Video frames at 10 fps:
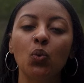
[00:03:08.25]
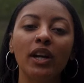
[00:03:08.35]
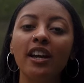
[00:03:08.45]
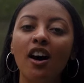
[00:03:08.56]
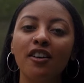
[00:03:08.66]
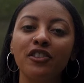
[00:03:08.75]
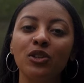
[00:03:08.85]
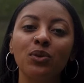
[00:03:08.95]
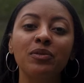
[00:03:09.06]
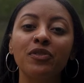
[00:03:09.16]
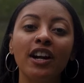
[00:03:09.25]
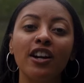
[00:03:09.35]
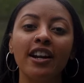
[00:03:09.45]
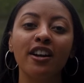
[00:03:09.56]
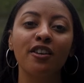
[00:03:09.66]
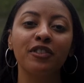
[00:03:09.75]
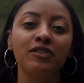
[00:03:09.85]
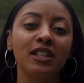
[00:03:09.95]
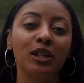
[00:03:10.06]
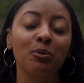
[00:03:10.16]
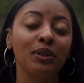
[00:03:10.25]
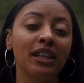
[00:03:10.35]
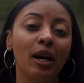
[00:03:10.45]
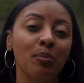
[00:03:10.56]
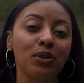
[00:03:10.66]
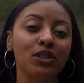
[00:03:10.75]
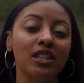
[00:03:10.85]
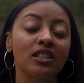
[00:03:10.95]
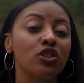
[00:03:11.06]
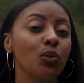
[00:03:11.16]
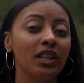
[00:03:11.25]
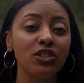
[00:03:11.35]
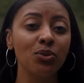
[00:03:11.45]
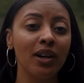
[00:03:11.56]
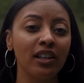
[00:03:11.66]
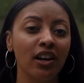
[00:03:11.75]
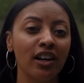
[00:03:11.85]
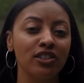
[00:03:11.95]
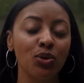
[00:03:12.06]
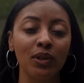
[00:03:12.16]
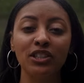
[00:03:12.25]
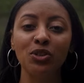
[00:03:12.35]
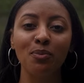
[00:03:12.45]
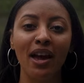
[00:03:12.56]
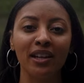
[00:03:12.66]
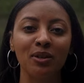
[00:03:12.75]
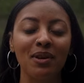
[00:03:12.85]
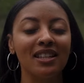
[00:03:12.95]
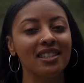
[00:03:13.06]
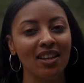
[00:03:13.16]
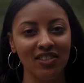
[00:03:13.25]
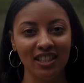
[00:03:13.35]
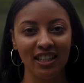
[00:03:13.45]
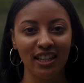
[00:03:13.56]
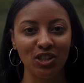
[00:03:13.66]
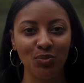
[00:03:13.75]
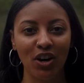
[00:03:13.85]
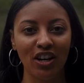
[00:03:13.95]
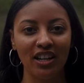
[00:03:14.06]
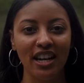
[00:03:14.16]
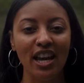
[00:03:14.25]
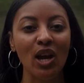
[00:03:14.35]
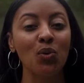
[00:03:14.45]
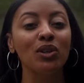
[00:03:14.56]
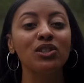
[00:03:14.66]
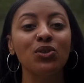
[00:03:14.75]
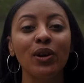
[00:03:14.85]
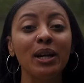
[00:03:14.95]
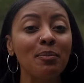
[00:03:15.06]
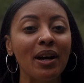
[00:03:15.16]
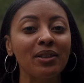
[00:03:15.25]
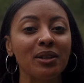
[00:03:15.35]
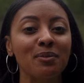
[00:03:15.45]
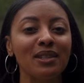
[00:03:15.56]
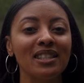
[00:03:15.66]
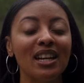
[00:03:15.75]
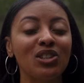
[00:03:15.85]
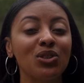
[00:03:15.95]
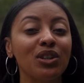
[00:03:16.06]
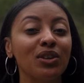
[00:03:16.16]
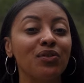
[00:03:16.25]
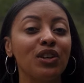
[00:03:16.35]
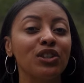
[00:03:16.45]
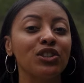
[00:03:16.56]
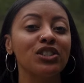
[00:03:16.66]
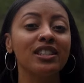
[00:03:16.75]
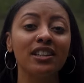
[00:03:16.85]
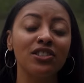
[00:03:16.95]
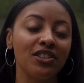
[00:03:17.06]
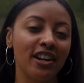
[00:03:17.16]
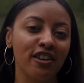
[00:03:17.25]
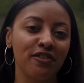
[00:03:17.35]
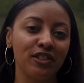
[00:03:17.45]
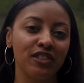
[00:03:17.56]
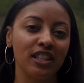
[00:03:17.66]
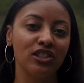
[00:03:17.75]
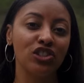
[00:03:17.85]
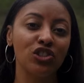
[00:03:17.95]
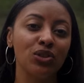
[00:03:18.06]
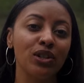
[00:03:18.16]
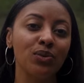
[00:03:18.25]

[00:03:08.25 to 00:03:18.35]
We offer Rimfire AR-15 Complete Uppers in 22 LR, 22 Magnum, and 17 HMR. And what's great about them is that you can convert your standard AR-15 to shooting